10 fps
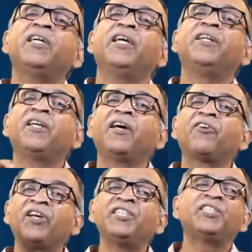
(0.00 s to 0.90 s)
in their
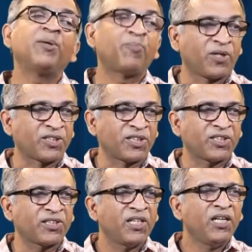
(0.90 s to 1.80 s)
raising
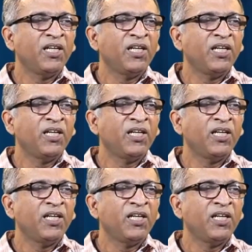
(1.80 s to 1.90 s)
process.